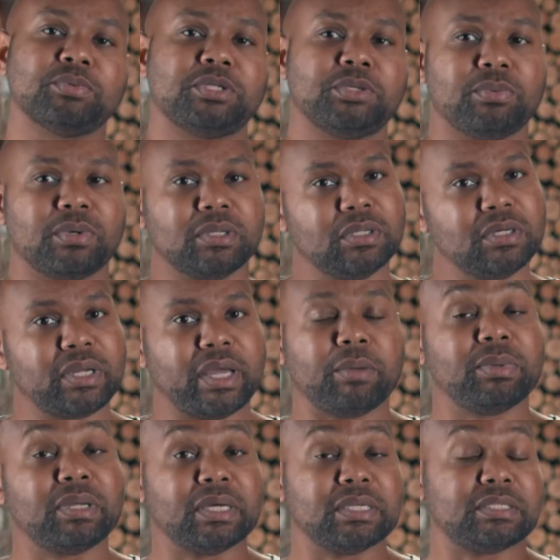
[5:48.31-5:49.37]
what you want to look at,
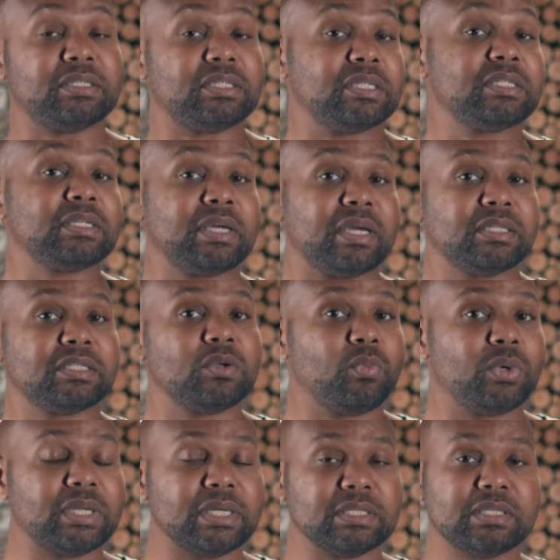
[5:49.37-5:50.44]
because just in case
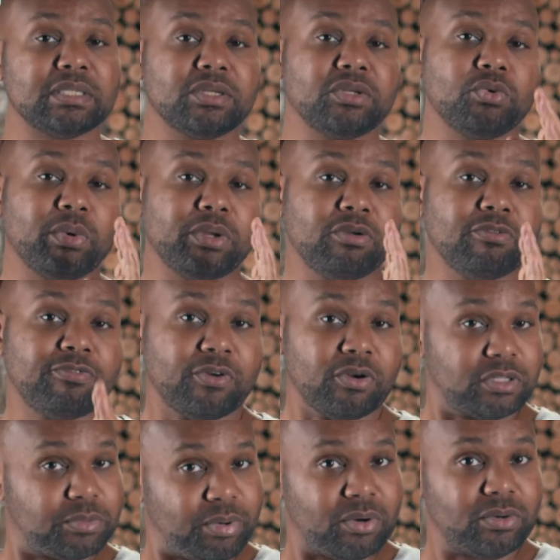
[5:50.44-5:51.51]
someone doesn't see you when you
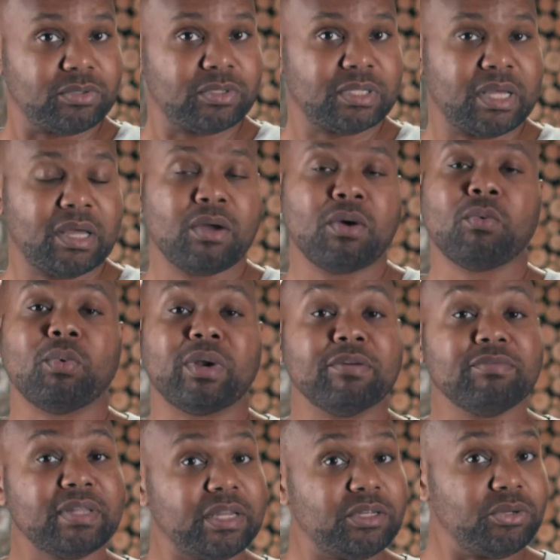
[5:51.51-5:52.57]
first post,
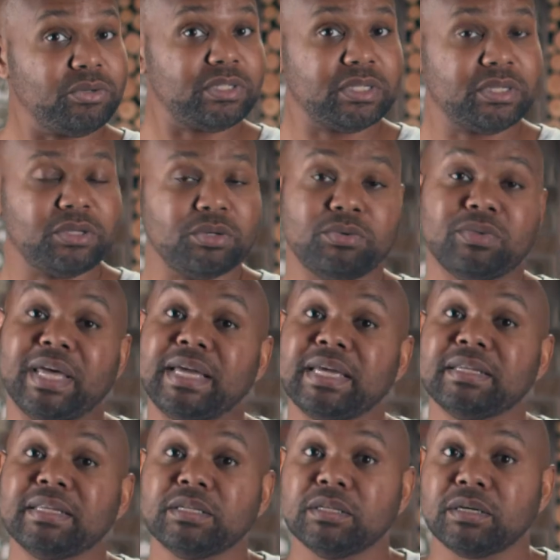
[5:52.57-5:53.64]
whenever they do see you, they can
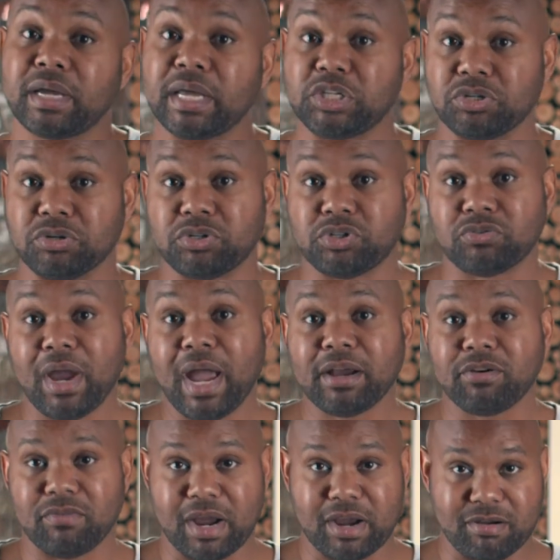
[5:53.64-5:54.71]
then look at your track
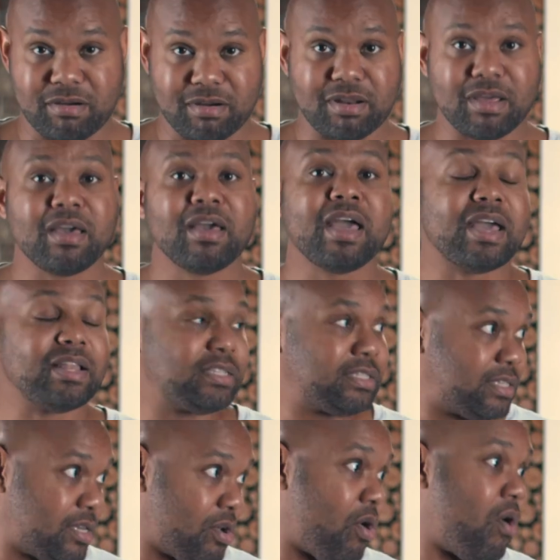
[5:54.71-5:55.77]
record Absolutely. And
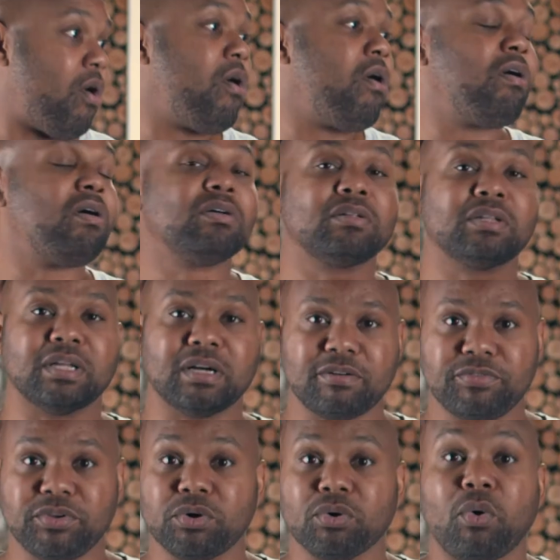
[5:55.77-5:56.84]
see all of
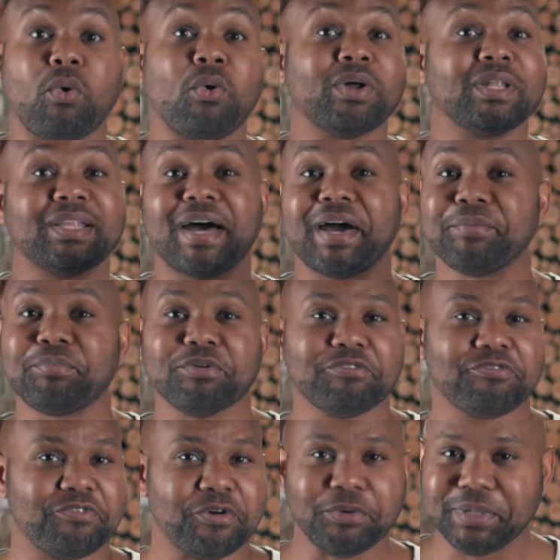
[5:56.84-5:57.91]
your online
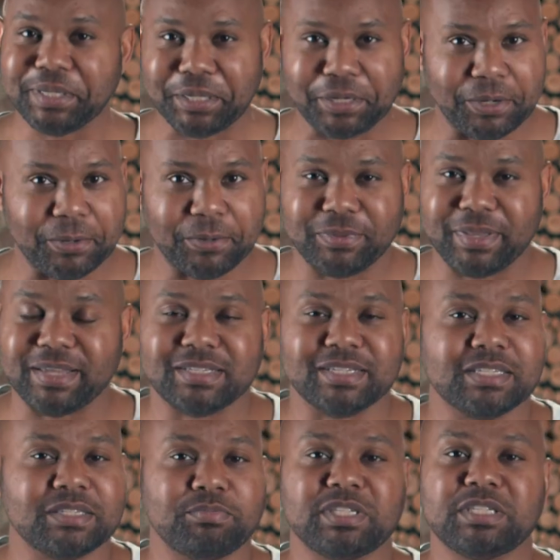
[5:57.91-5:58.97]
portfolio that
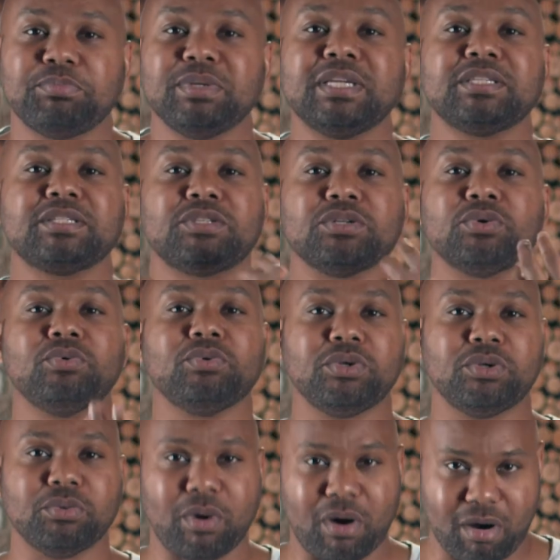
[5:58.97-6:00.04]
just speaks to who
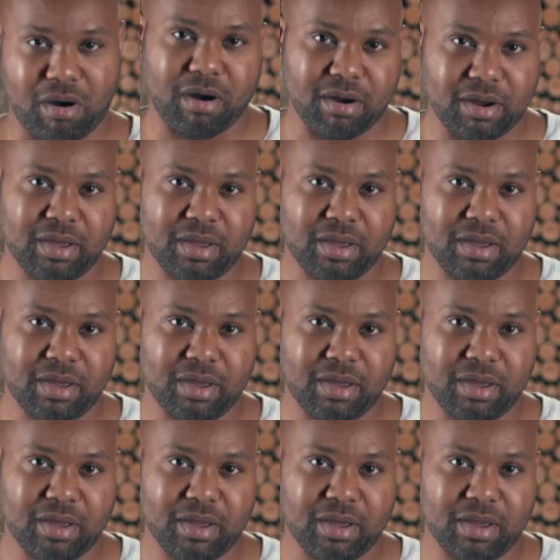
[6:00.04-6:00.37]
you are